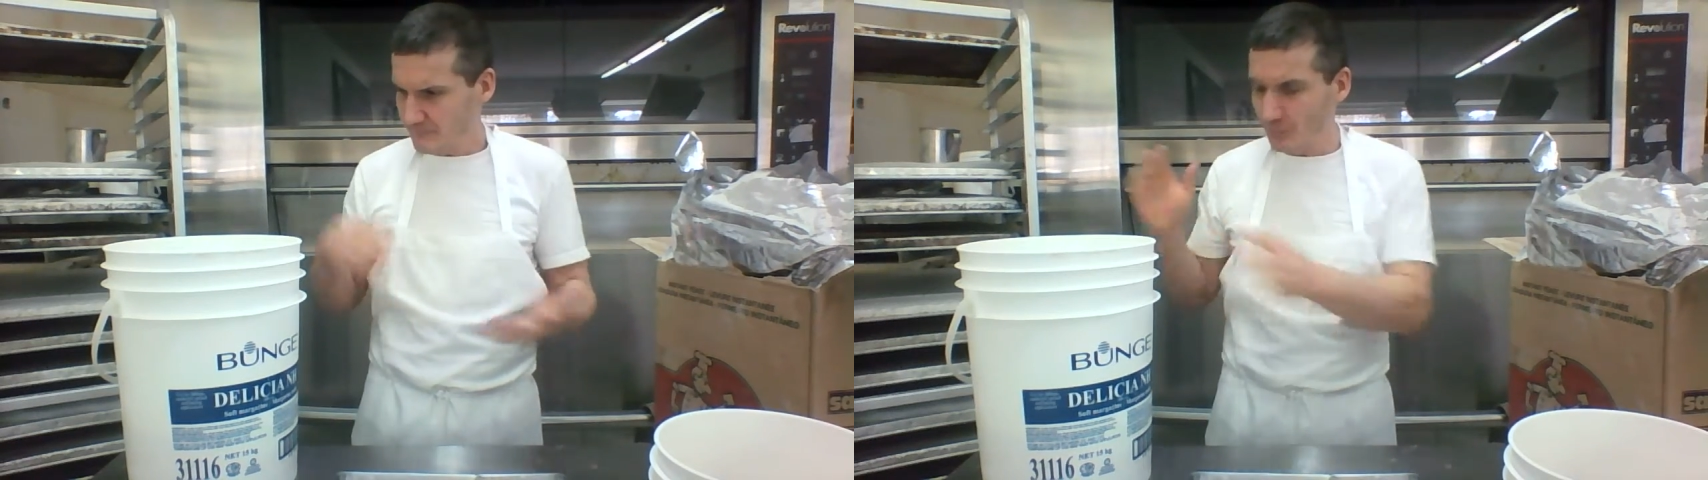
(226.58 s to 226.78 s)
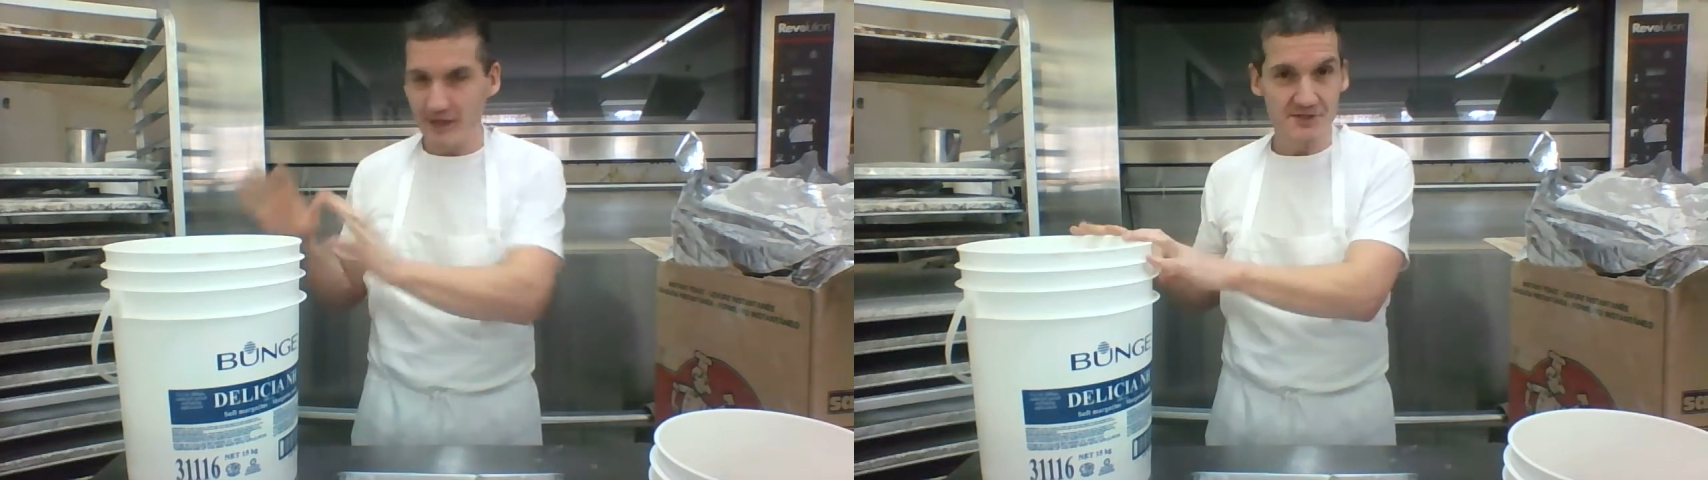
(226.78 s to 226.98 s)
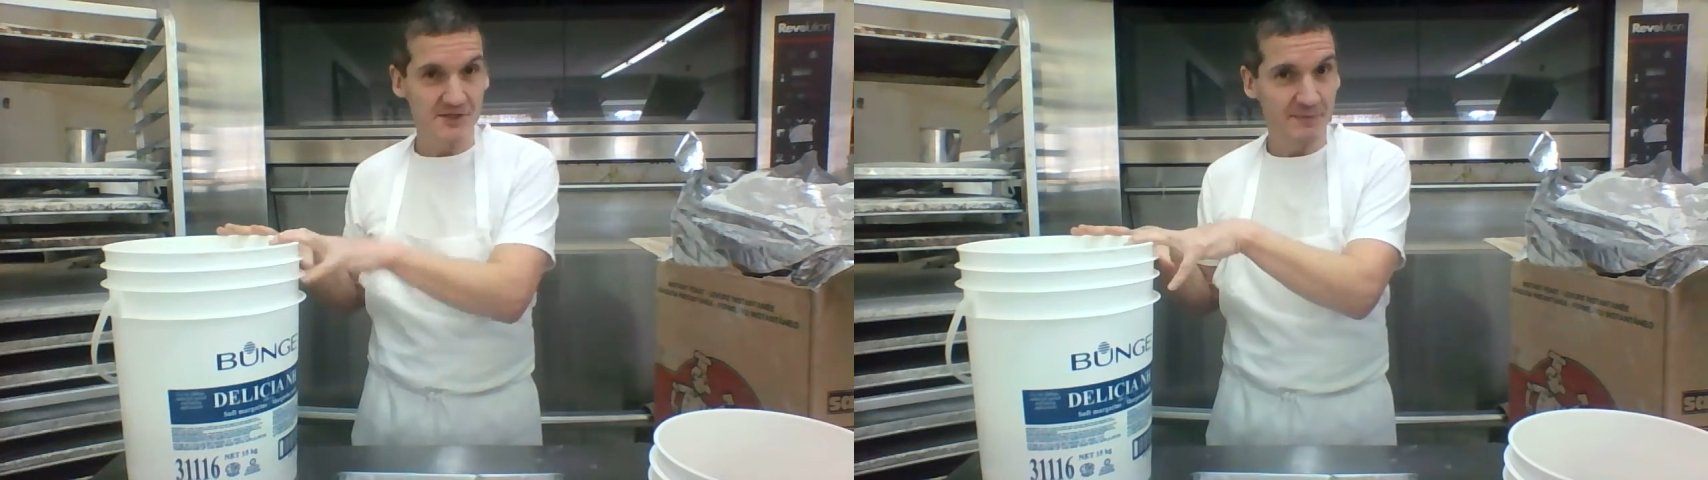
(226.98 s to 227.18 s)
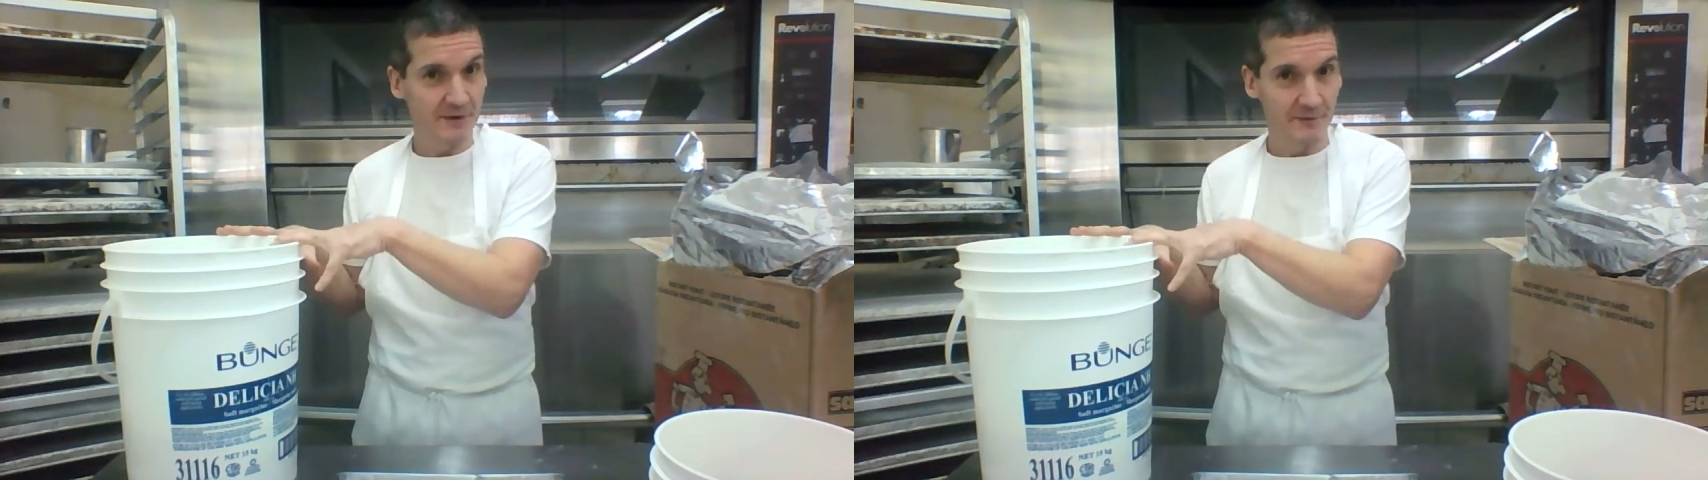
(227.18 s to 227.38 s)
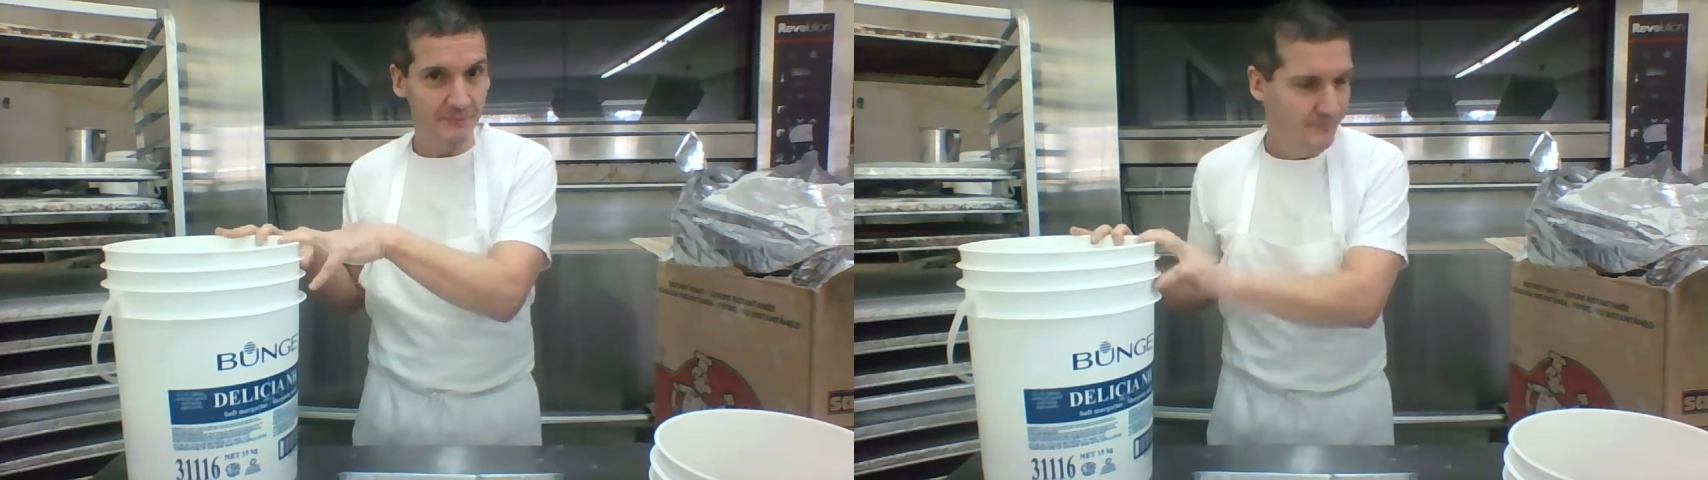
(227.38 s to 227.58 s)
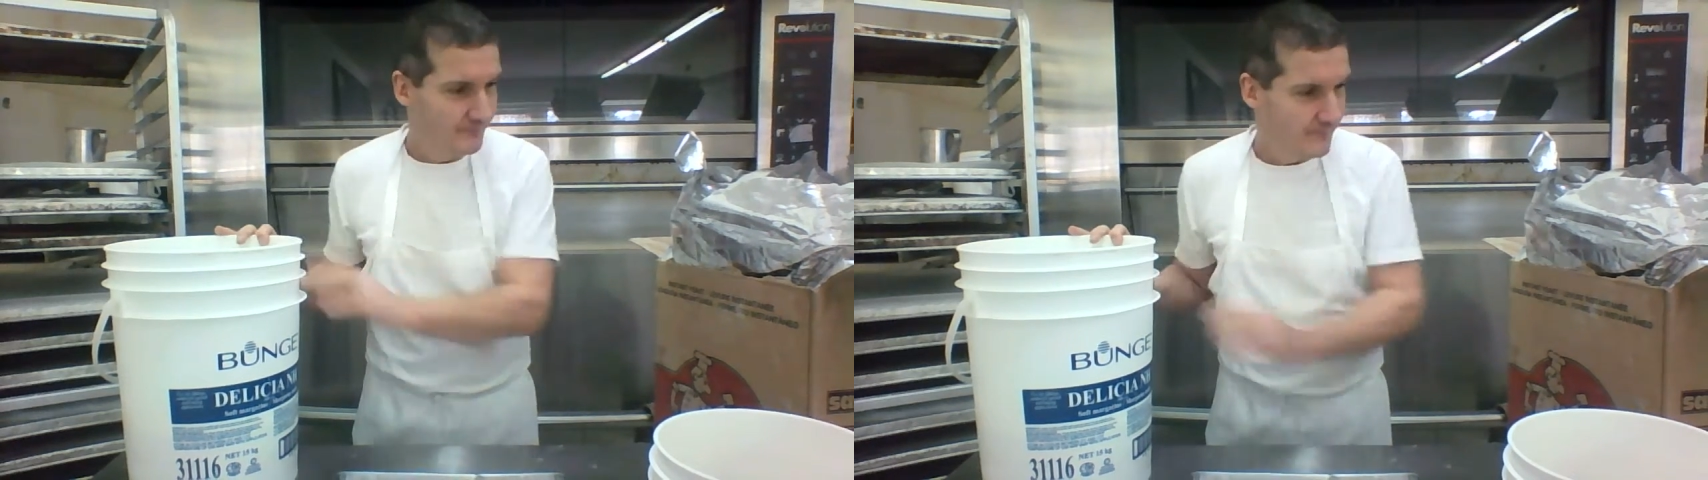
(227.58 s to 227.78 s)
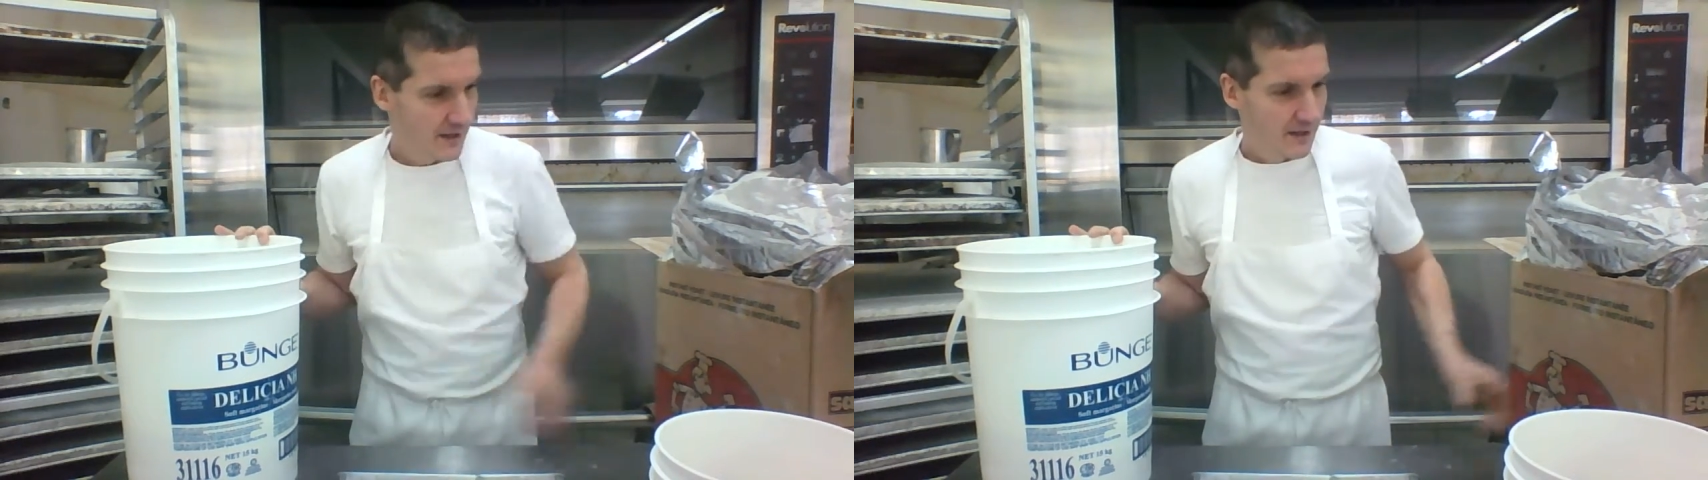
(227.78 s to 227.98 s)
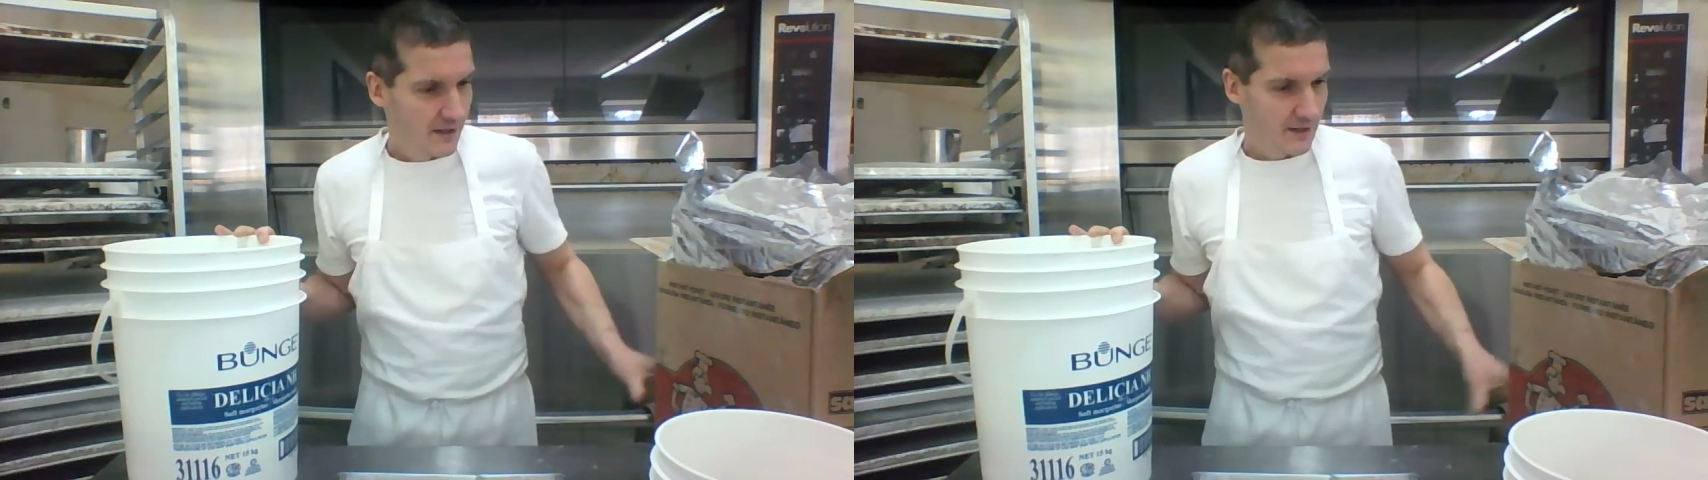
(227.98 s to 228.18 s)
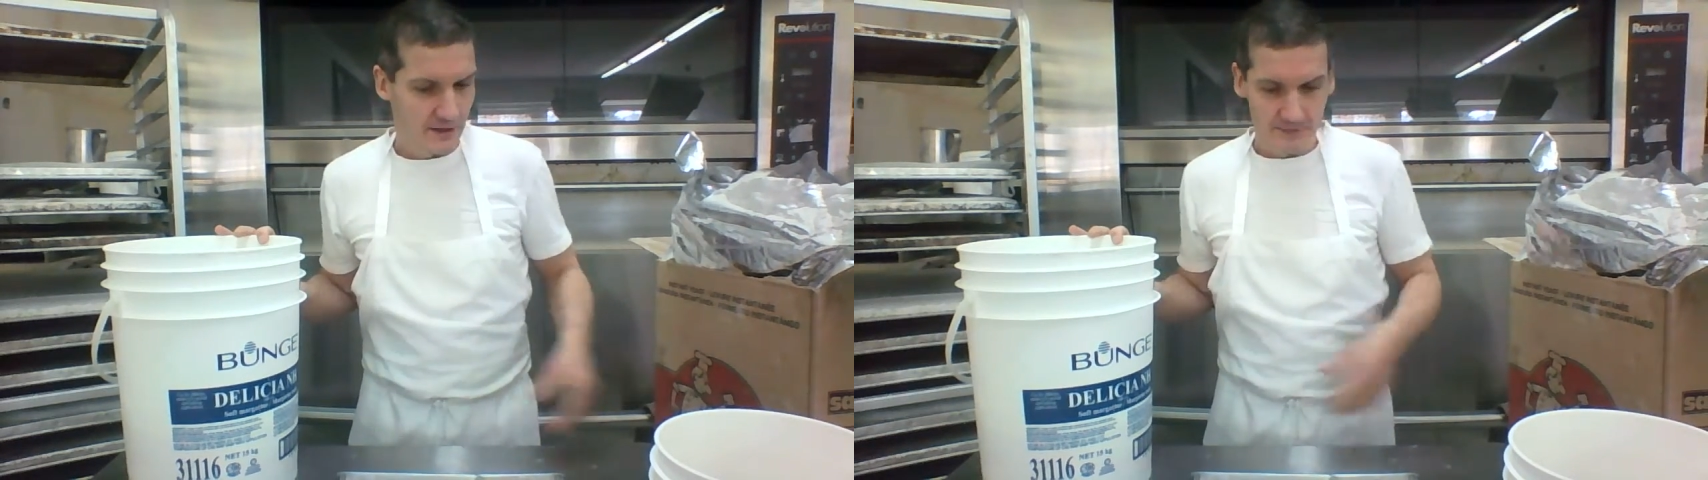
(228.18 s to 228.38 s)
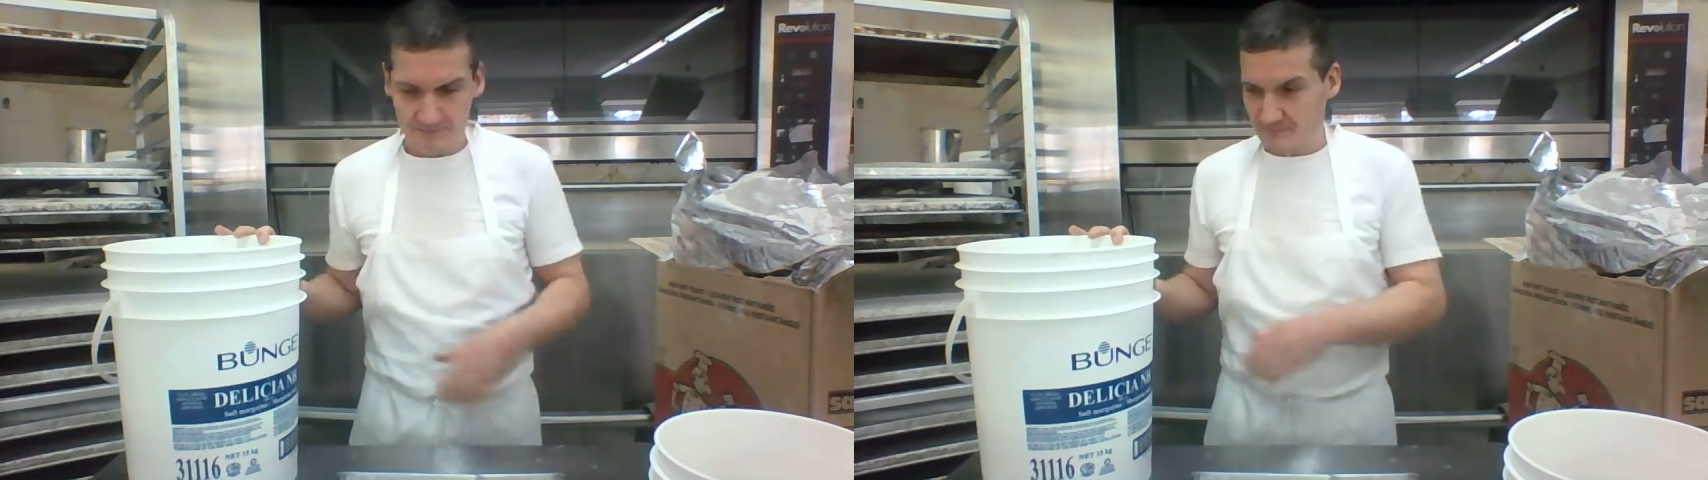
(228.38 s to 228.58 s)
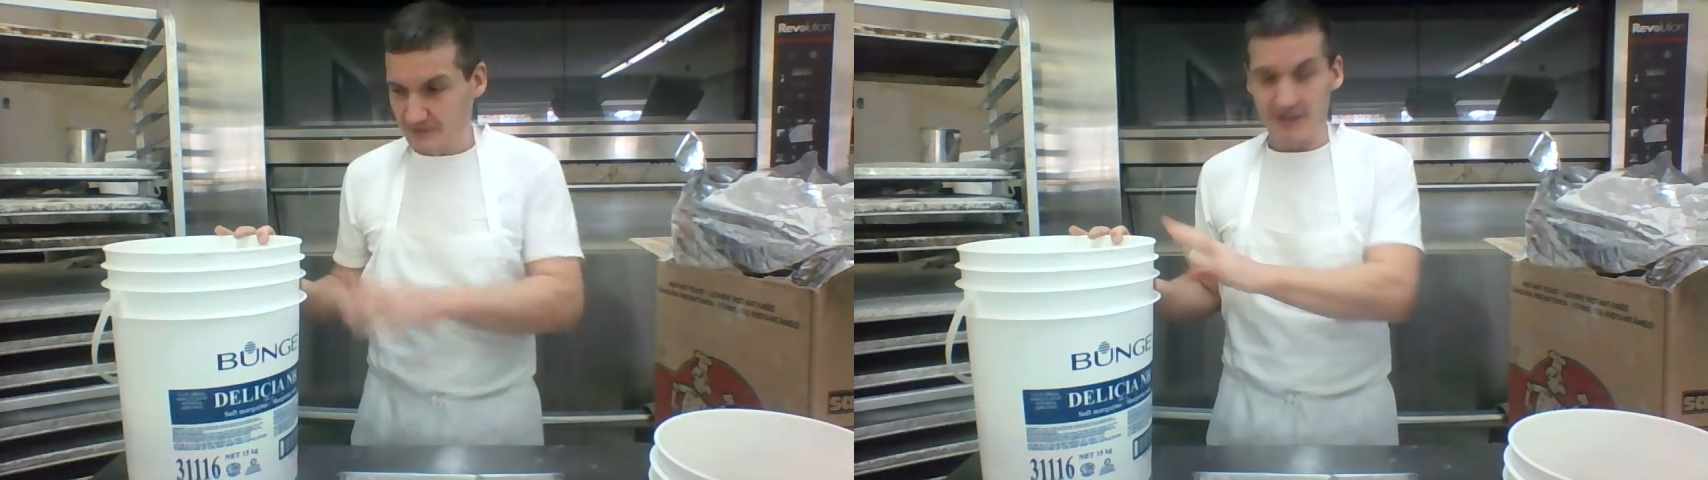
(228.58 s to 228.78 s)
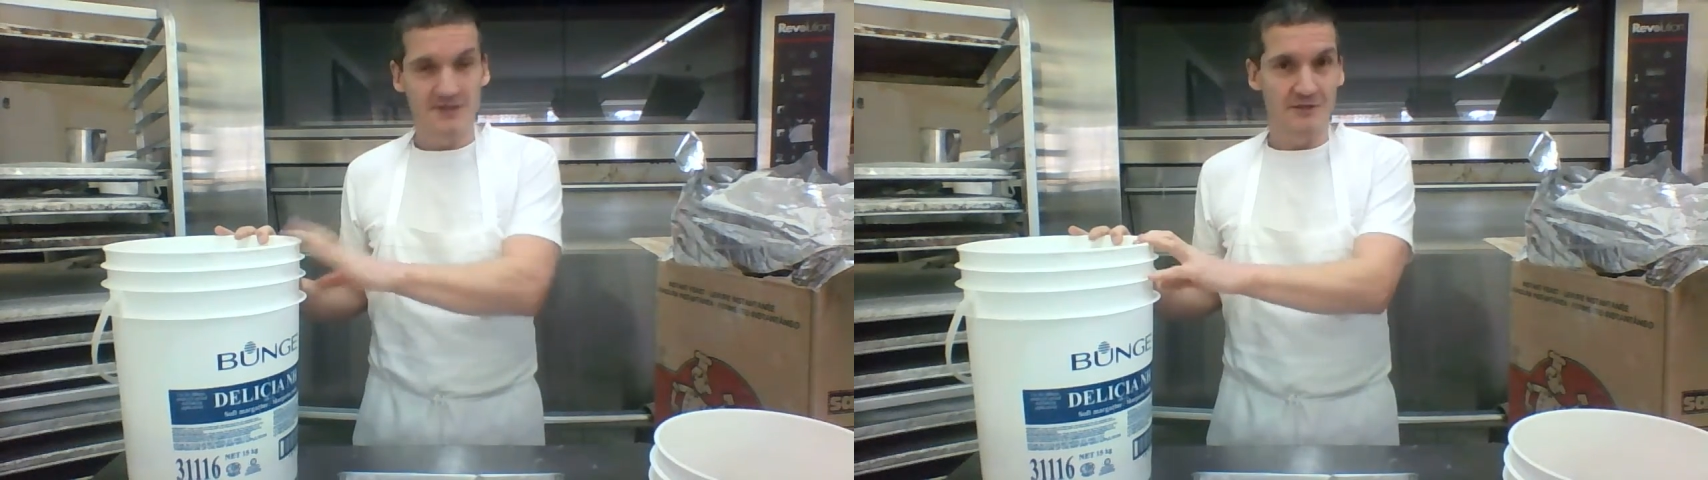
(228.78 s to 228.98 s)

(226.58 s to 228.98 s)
Why is this better? Takes